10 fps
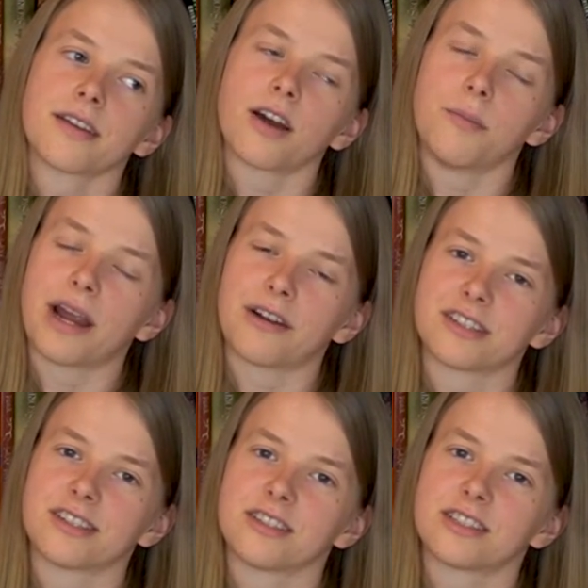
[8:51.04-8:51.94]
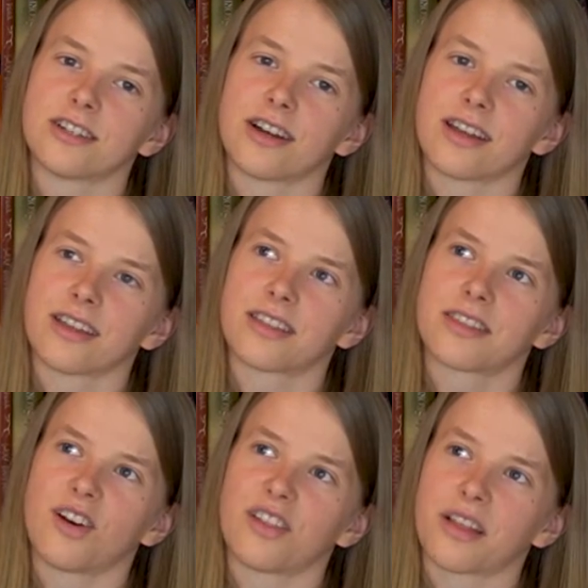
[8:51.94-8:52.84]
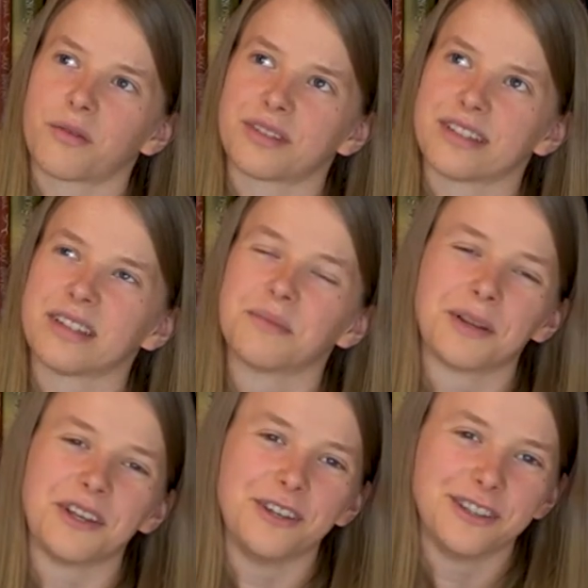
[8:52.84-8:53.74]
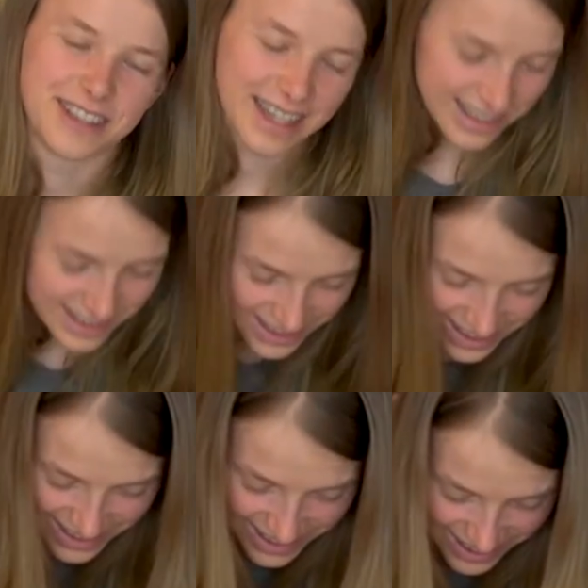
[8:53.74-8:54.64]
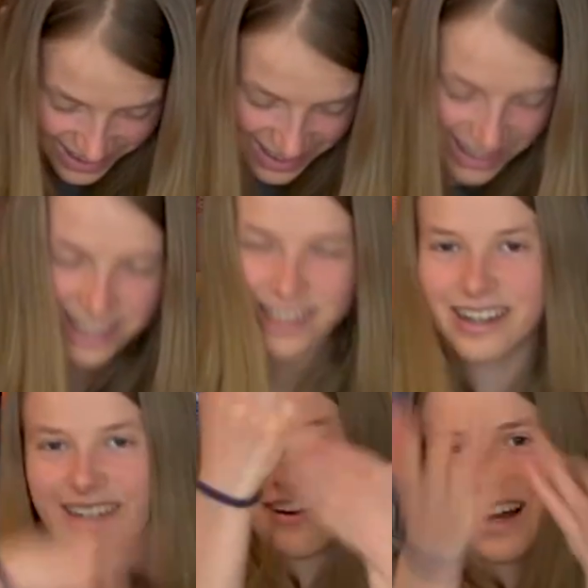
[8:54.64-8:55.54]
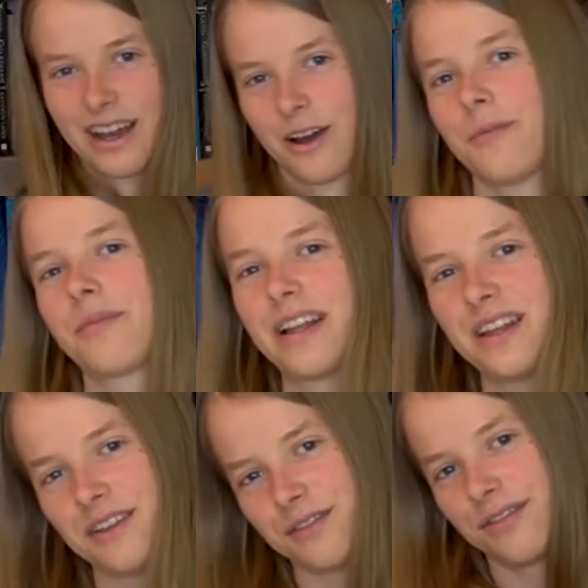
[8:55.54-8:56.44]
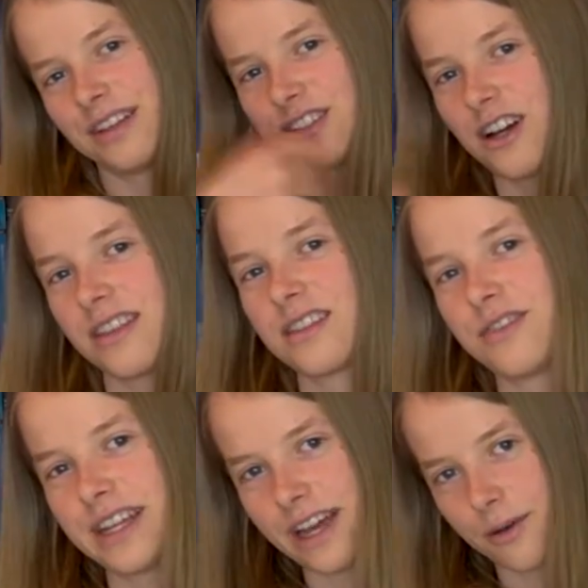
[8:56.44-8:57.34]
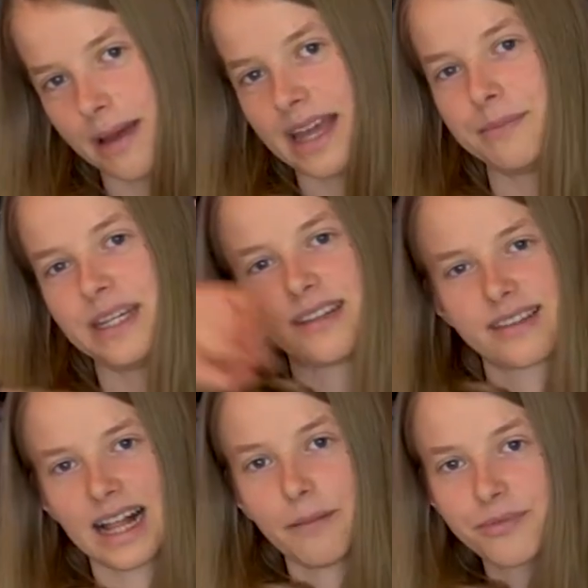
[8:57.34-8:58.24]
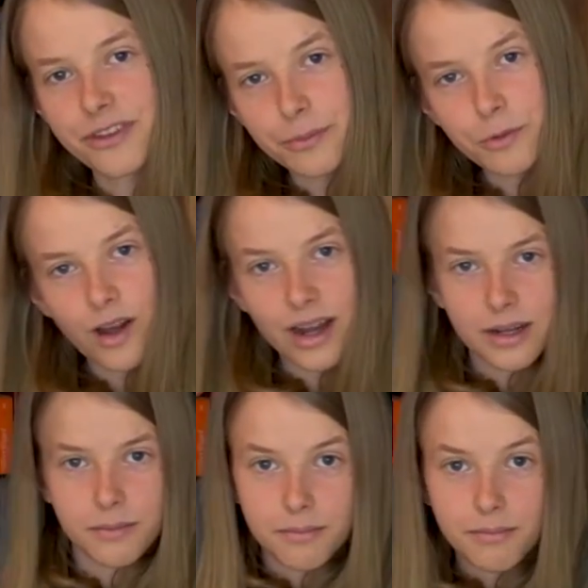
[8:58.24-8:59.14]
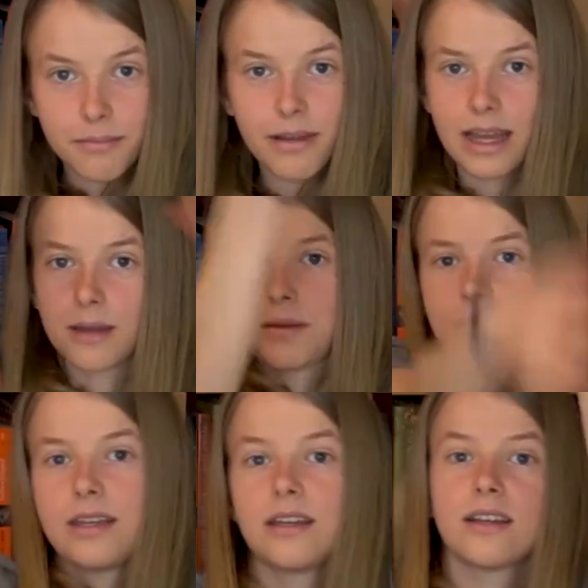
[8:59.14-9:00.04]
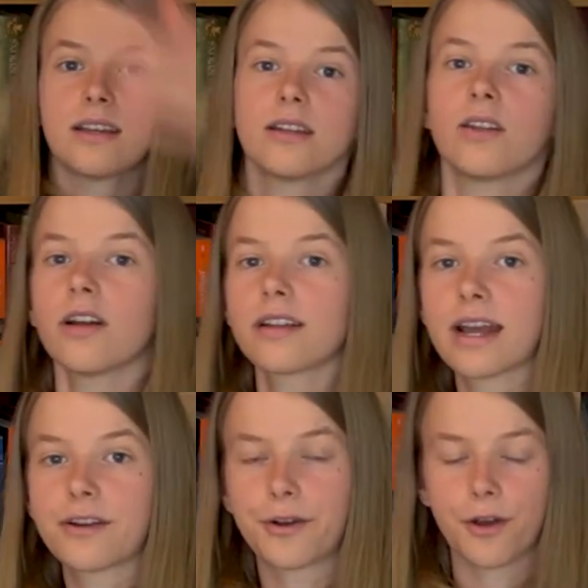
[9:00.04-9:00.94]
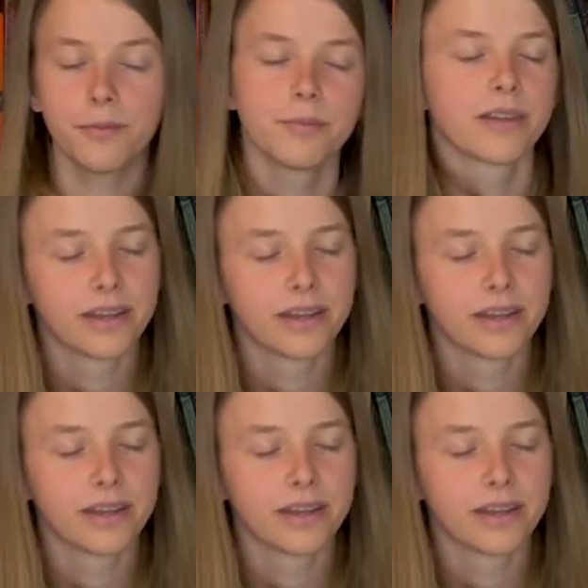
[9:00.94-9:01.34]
comparison, so I thought that was a little bit useless. So anyway, I hope that you've enjoyed this video. Maybe it's helped someone, maybe not, I don't know.